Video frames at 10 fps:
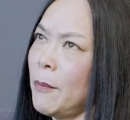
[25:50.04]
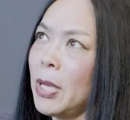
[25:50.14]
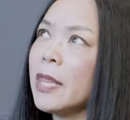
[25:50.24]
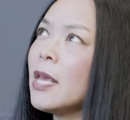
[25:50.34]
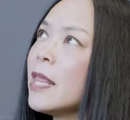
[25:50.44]
but
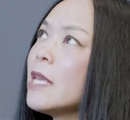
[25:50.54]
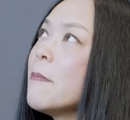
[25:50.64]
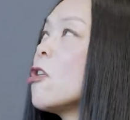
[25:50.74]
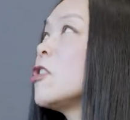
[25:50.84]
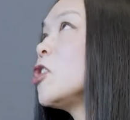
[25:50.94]
I think
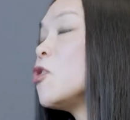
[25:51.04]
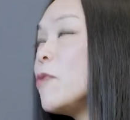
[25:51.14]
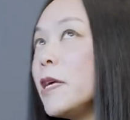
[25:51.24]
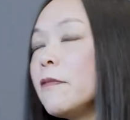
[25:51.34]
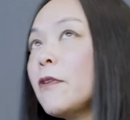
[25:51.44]
marketing's
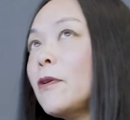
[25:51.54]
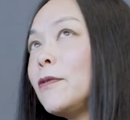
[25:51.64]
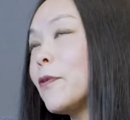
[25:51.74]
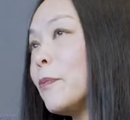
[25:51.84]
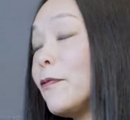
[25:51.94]
really
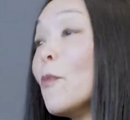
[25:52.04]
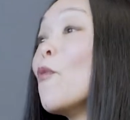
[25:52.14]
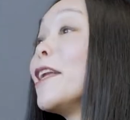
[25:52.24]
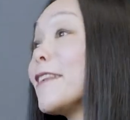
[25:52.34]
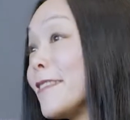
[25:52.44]
evolved from
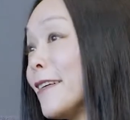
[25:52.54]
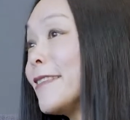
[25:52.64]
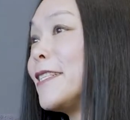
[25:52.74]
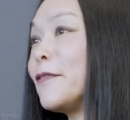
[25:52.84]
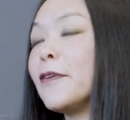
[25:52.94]
when I
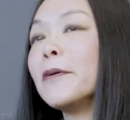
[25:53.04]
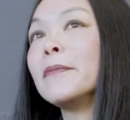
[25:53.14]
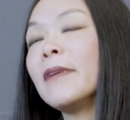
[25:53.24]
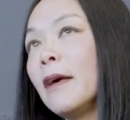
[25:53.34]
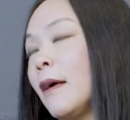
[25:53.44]
started, from